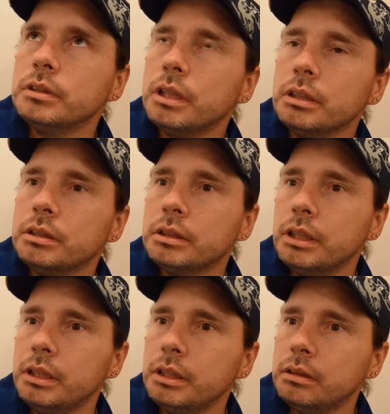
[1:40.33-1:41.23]
Let's see
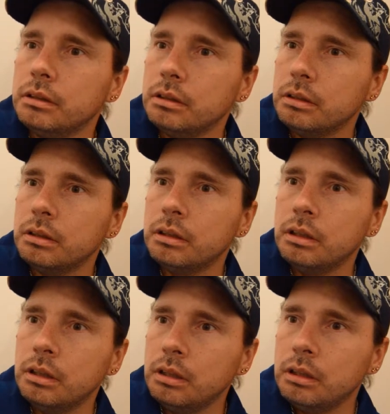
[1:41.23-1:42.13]
now. I'm
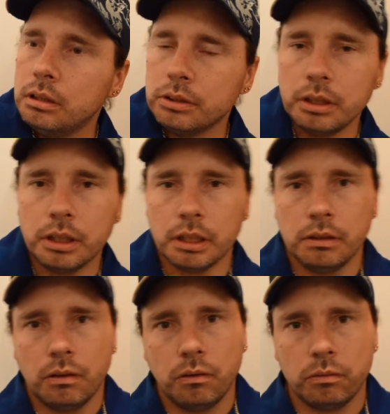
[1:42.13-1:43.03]
trying to think
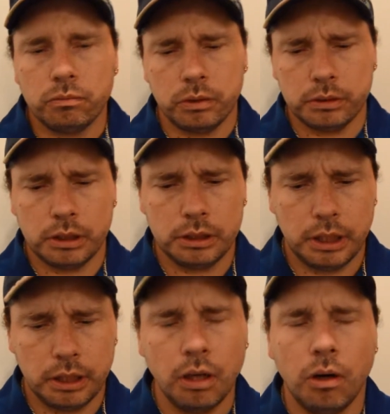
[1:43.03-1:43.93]
of what I was going to
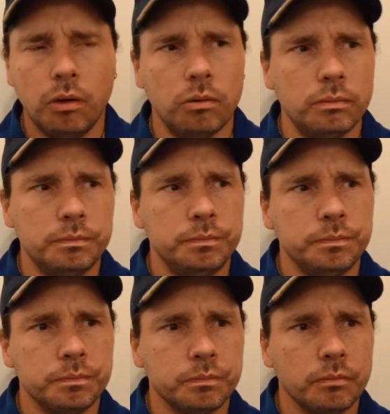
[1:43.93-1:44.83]
say. Oh,
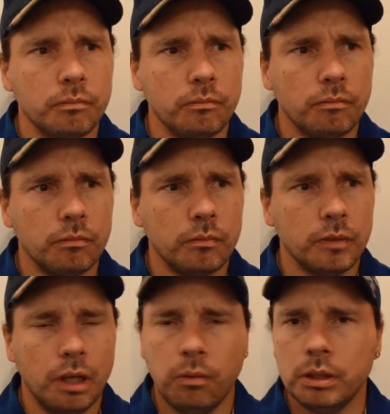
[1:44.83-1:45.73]

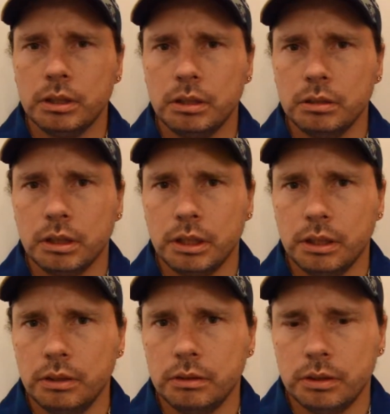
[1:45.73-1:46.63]
I wanted to
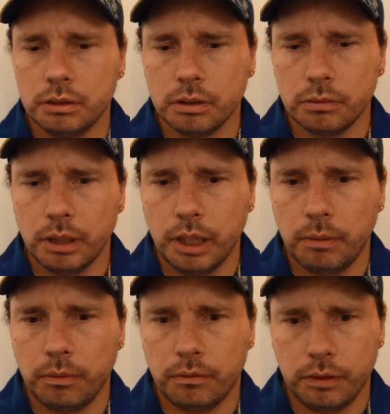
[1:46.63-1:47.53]
continue doing a
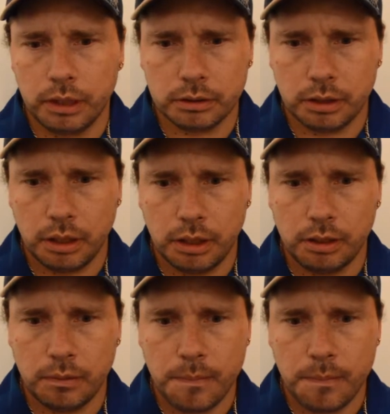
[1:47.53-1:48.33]
recap of yesterday.